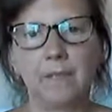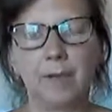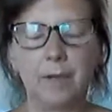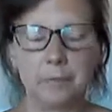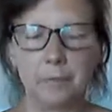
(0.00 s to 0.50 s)

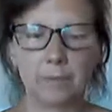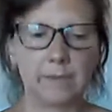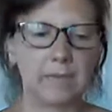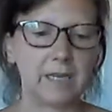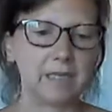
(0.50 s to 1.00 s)
I know you're
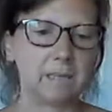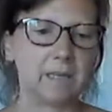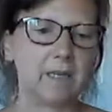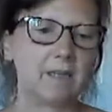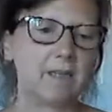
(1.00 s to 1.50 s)
probably saying to
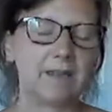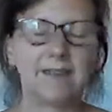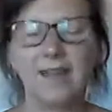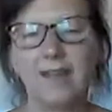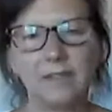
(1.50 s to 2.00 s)
me, I
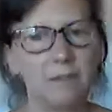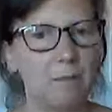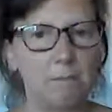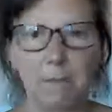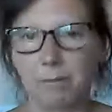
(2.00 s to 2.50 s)
can't
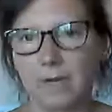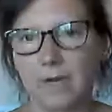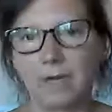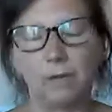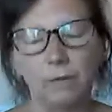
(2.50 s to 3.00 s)
stop my
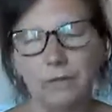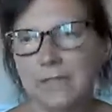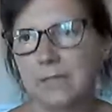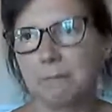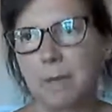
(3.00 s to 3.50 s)
bread. I love
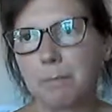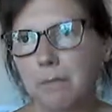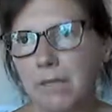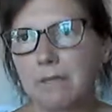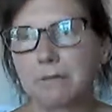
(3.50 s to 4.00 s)
eating my
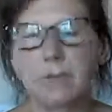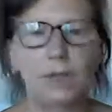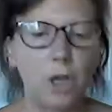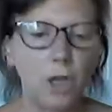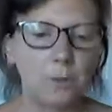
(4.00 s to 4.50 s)
bread and my
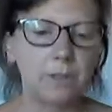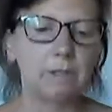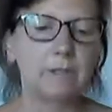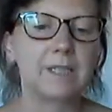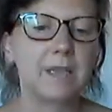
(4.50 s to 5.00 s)
toast
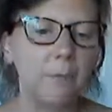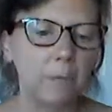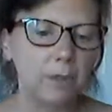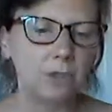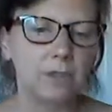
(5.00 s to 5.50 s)
and my
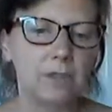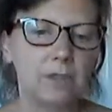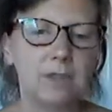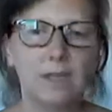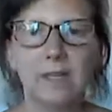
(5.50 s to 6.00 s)

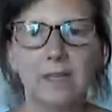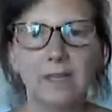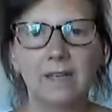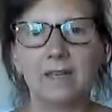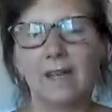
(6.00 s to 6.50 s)
sandwiches.
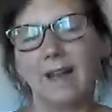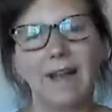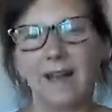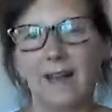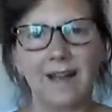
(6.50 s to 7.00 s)

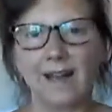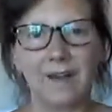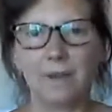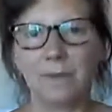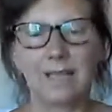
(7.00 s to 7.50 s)

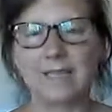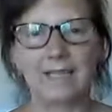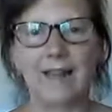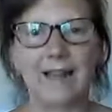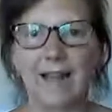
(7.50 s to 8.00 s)
I know what that's
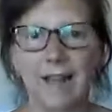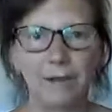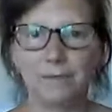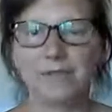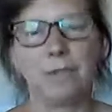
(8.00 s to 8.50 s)
like. I
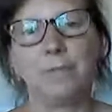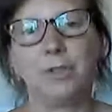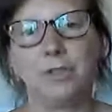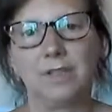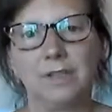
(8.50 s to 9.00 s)
love
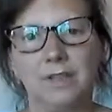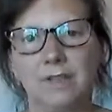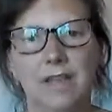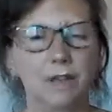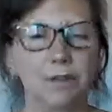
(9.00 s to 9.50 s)
sandwiches.
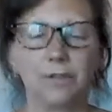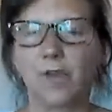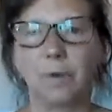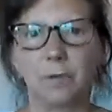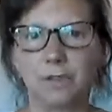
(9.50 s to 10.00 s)
I love
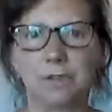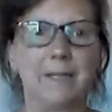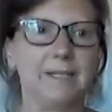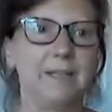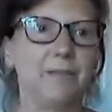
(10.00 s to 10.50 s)
toast
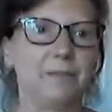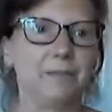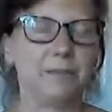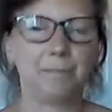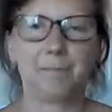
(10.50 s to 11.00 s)
myself.
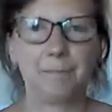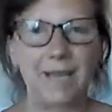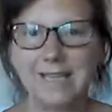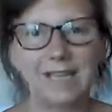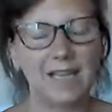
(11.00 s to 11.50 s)

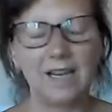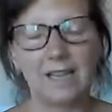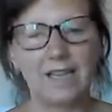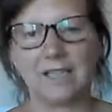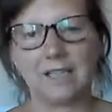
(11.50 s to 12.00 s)
But I can tell
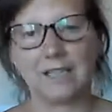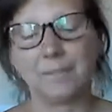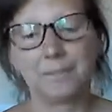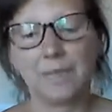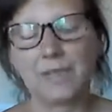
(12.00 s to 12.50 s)
you this,
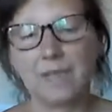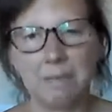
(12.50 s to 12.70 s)
you